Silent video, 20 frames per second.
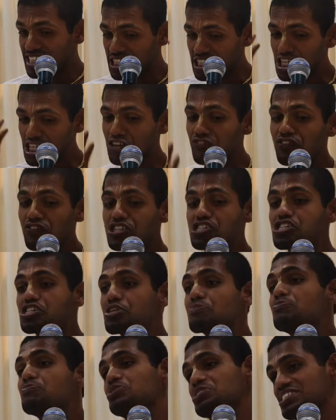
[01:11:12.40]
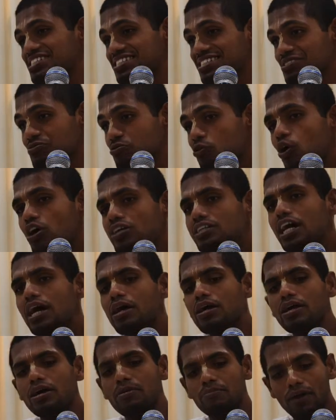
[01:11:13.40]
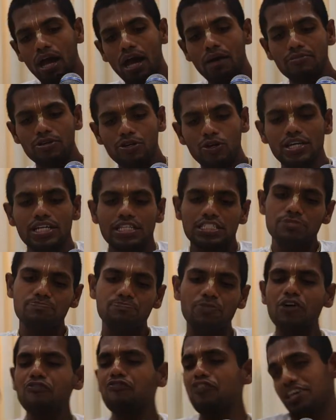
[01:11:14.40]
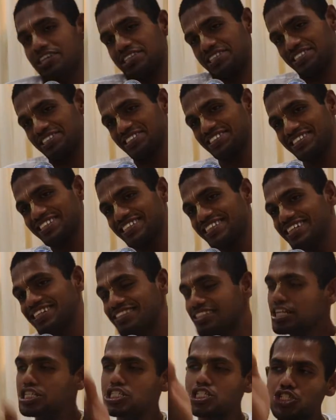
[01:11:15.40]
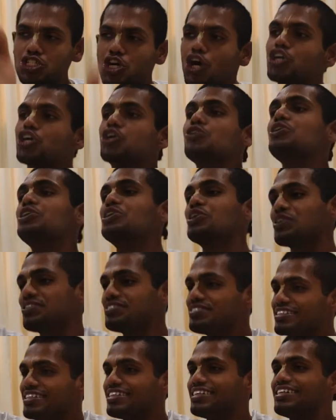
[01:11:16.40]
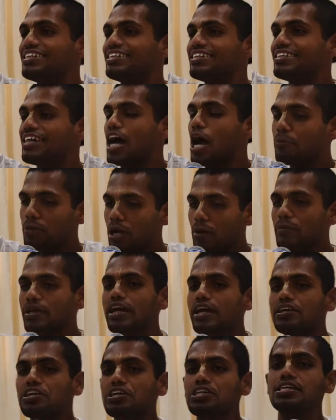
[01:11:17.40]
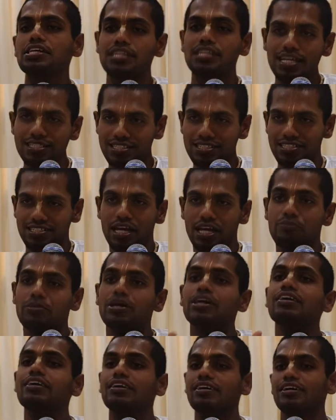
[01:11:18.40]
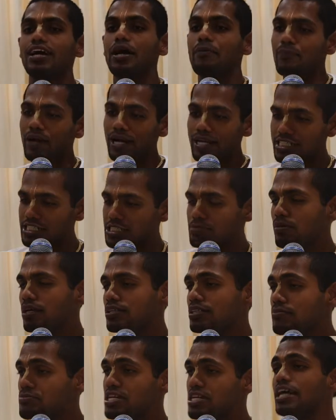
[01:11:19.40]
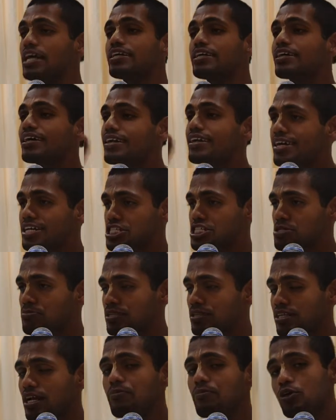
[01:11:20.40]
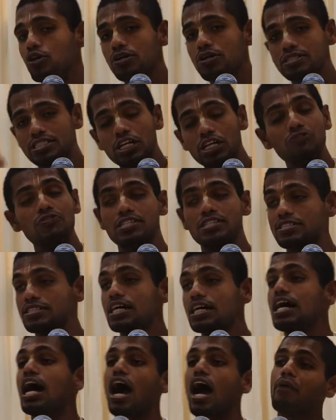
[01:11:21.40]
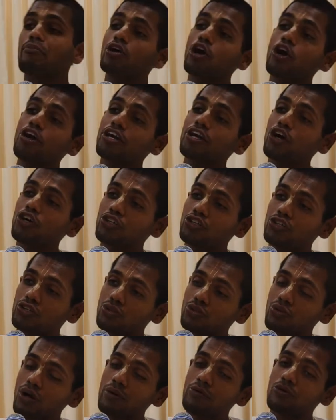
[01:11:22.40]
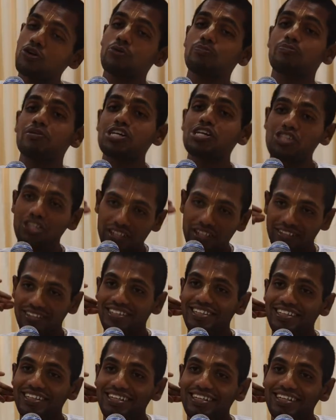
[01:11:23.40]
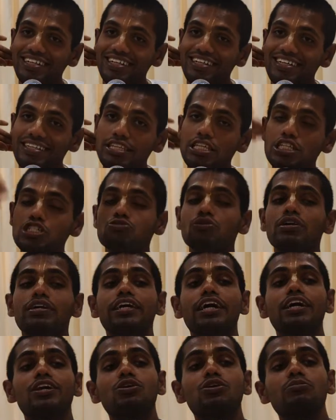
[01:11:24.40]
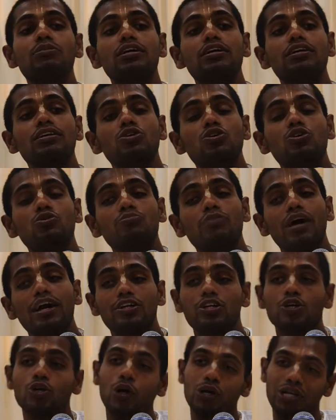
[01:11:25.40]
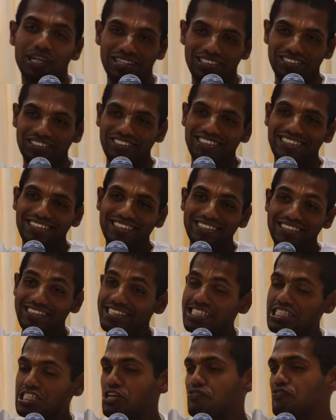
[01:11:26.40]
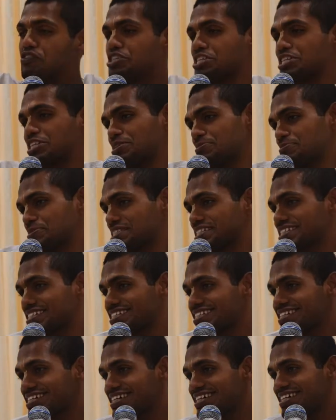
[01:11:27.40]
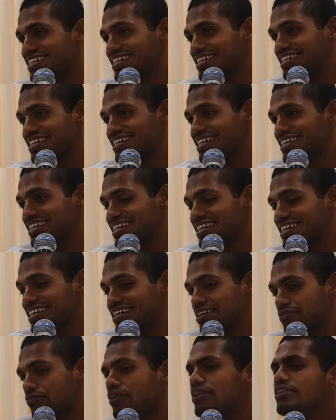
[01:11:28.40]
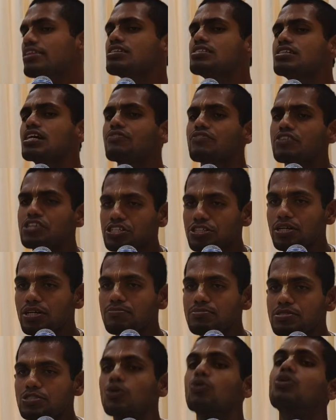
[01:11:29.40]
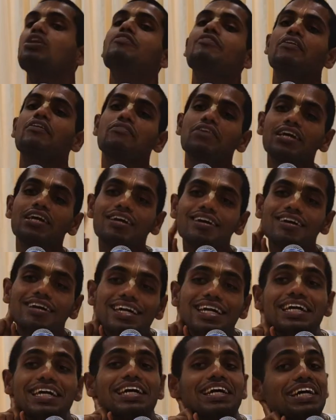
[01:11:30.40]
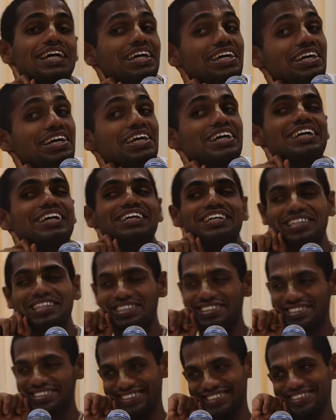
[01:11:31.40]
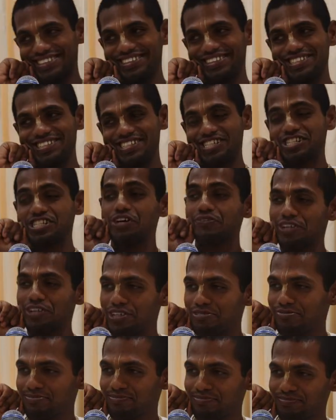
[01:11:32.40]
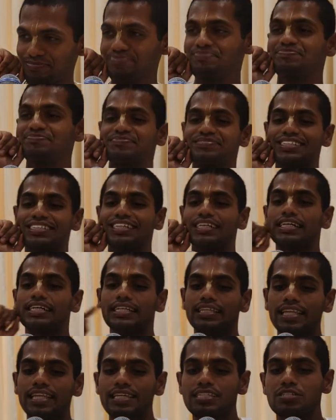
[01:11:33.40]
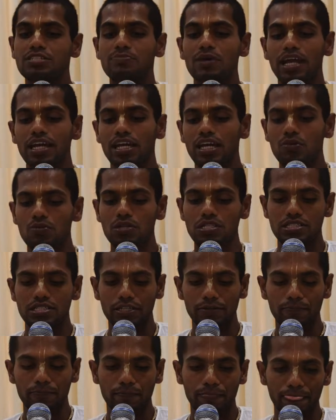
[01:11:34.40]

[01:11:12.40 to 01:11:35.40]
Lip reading: Conviction in the process. Whatever I am doing is perfect. There is no doubt at all. I am coming, attending the classes. I am hearing. I am practicing bhakti. I am chanting Hare Krishna mantra. I am doing service. I am going out. I am doing preaching. This will take to me to back to Godhead. This conviction comes. When this conviction comes? Only when we hear Shravanam. Next miracle we'll see.